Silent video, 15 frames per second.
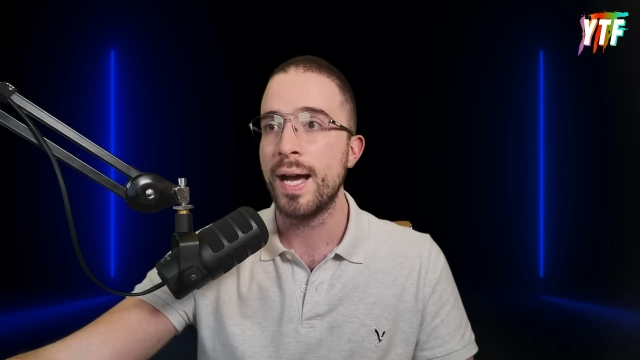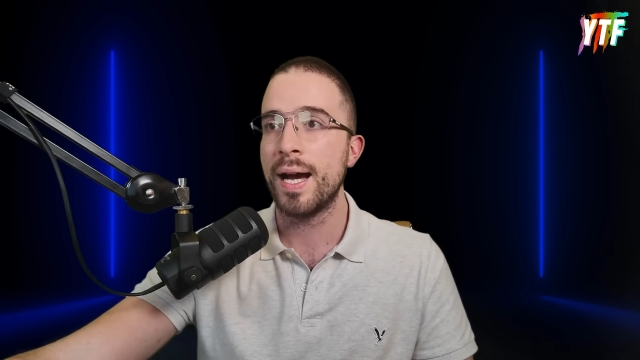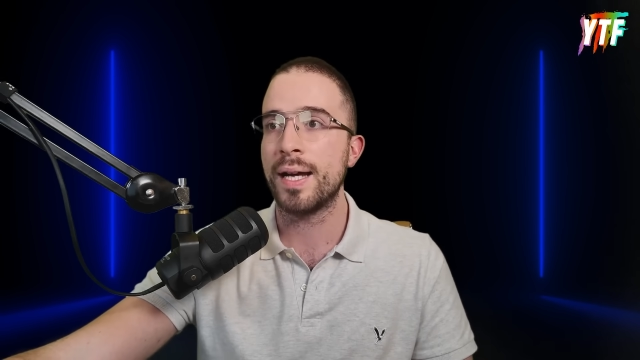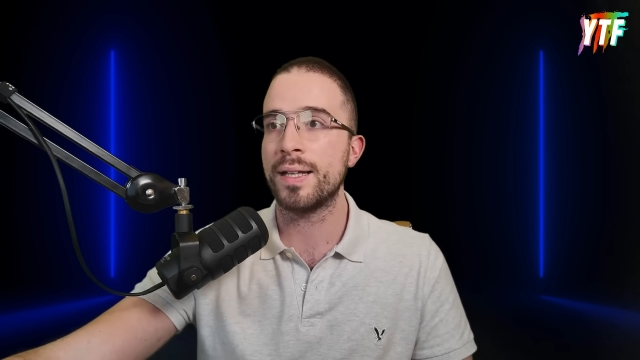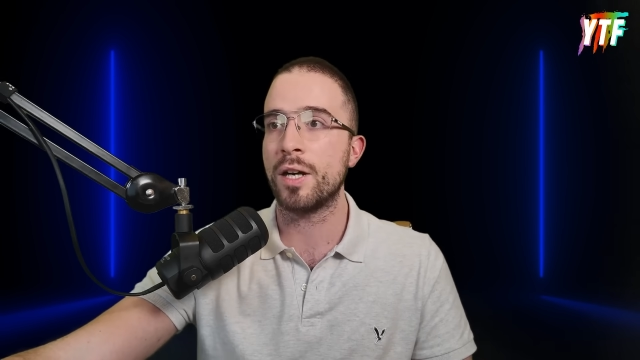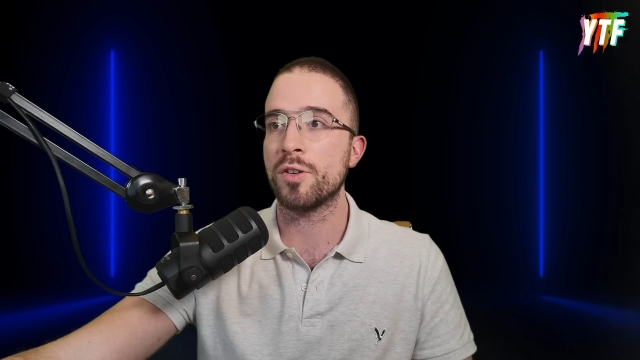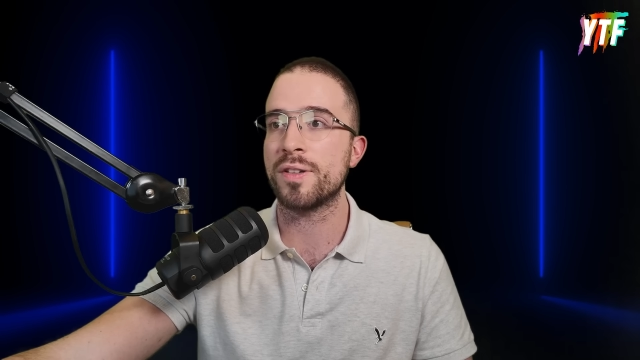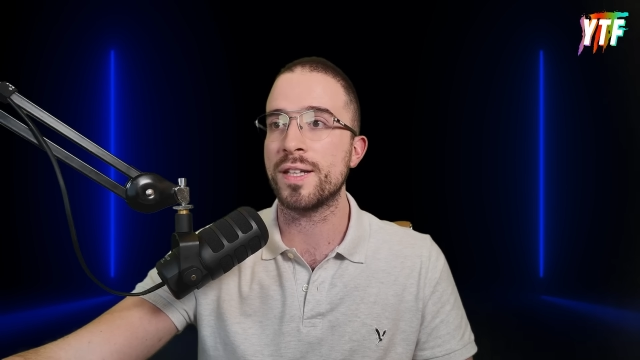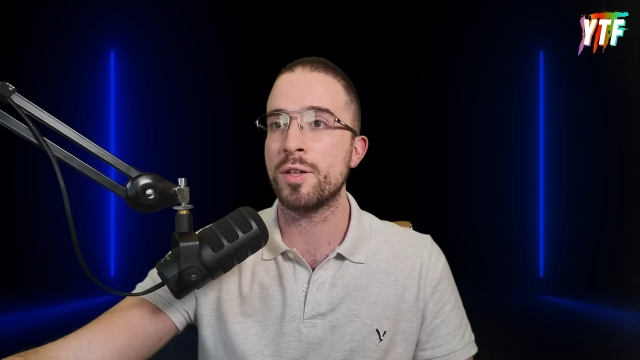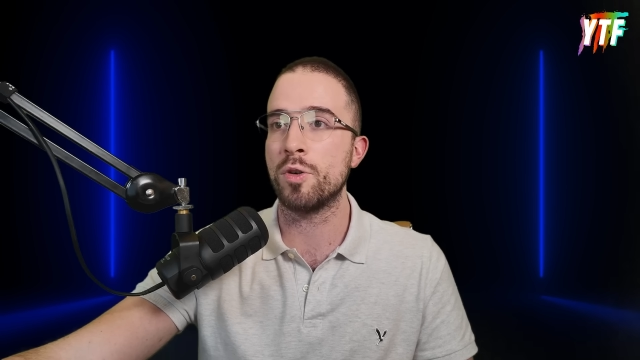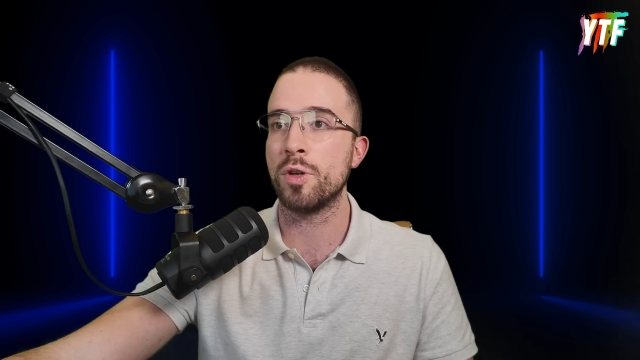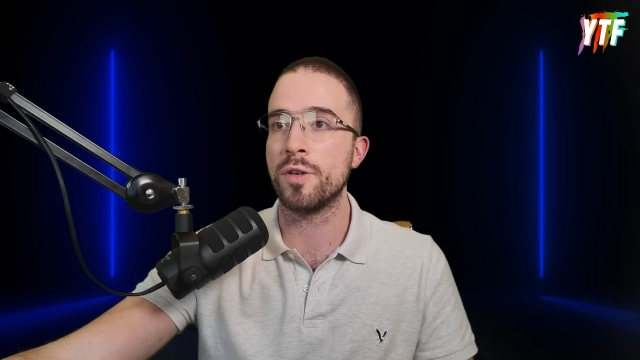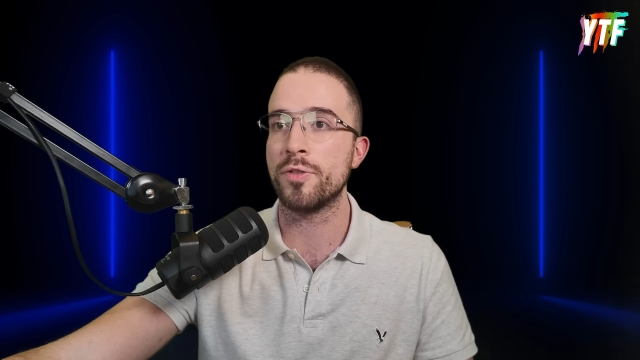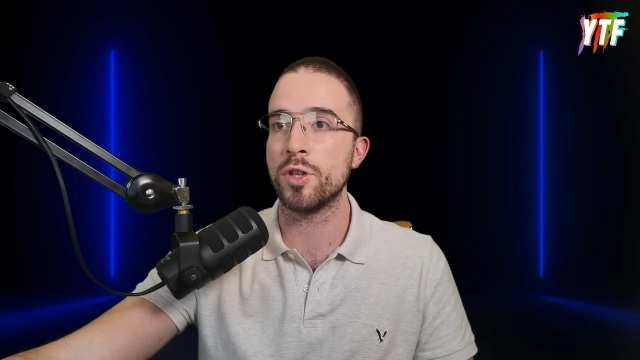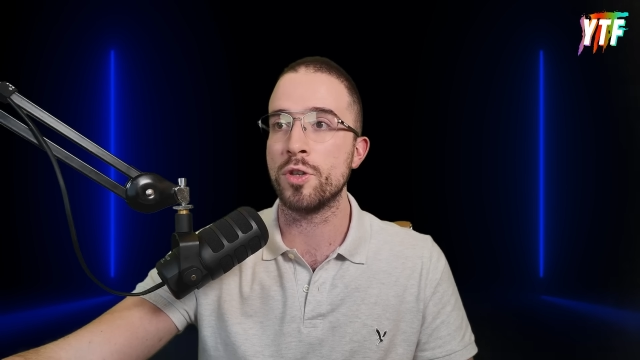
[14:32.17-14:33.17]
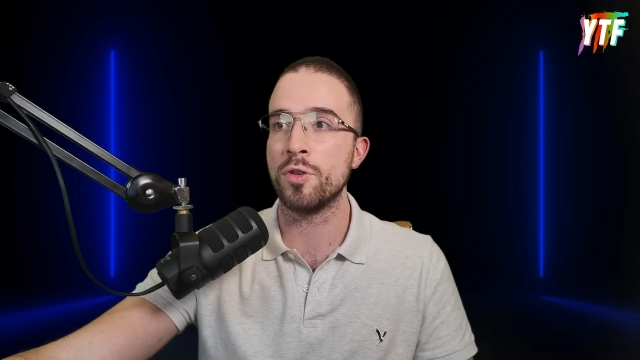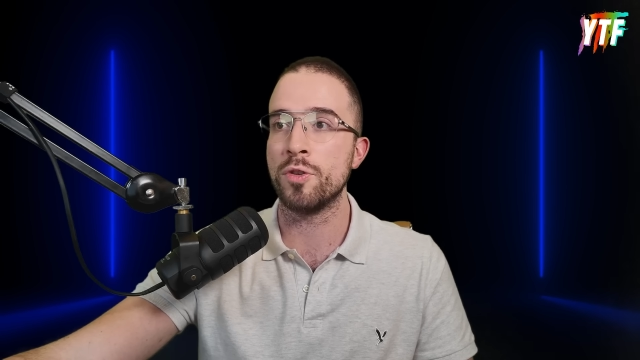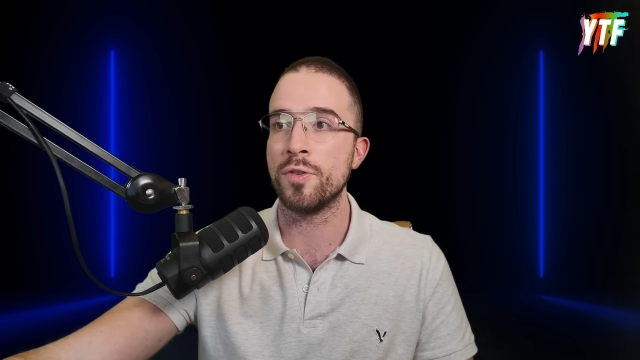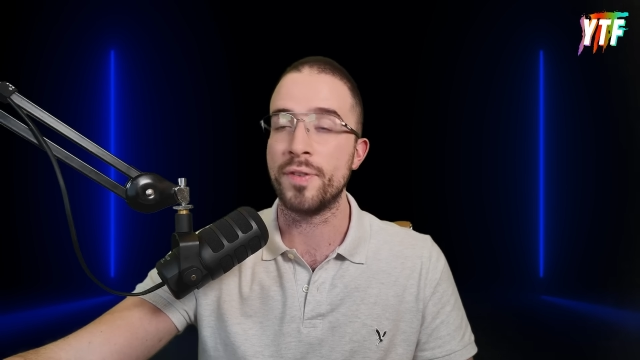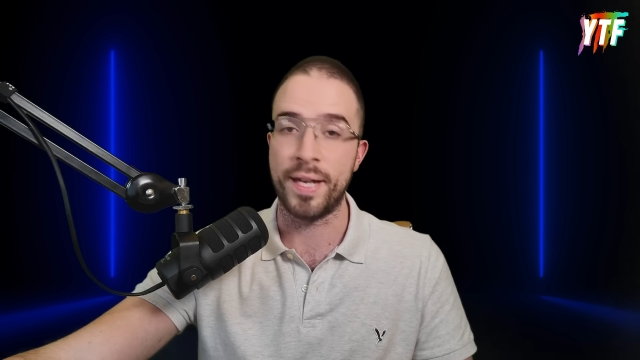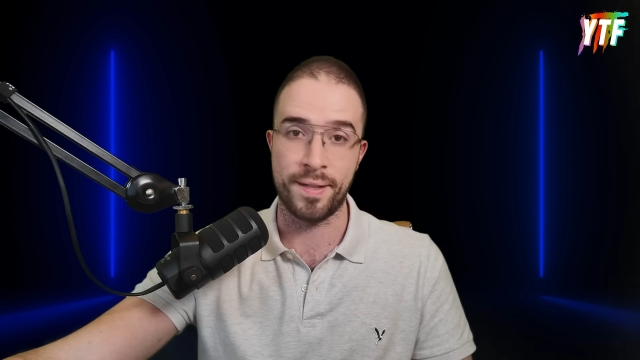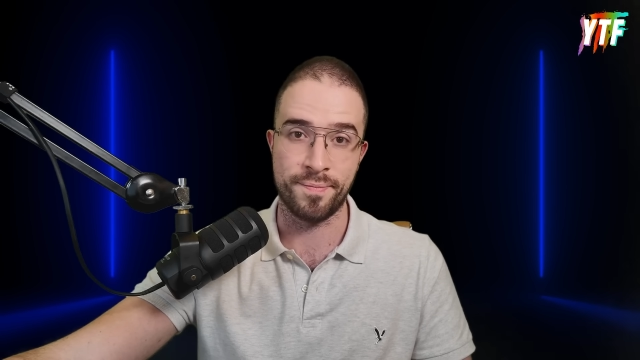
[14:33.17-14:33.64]
And I'll see all of you
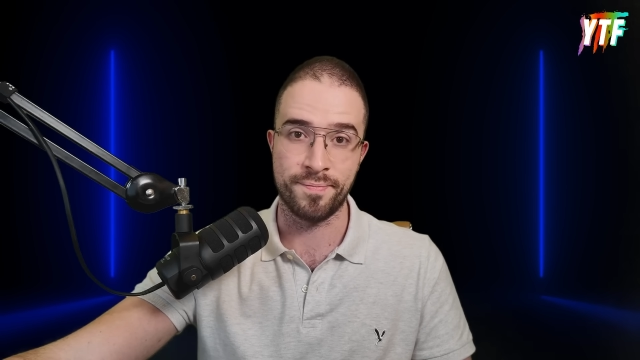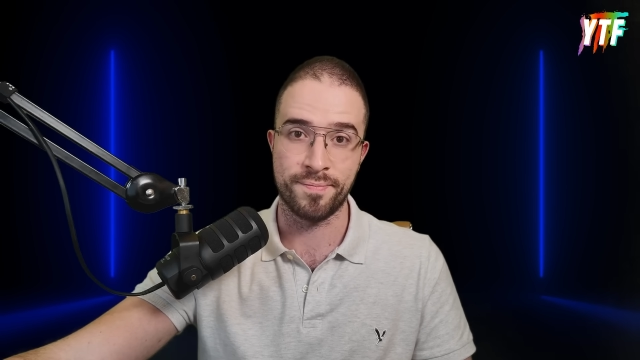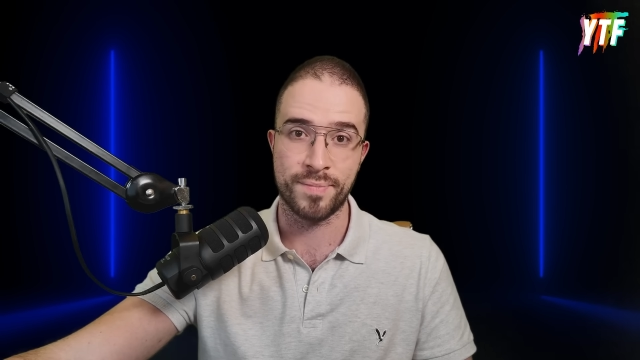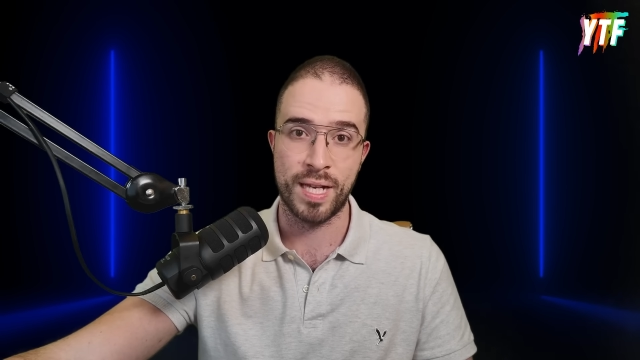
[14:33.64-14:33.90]
then.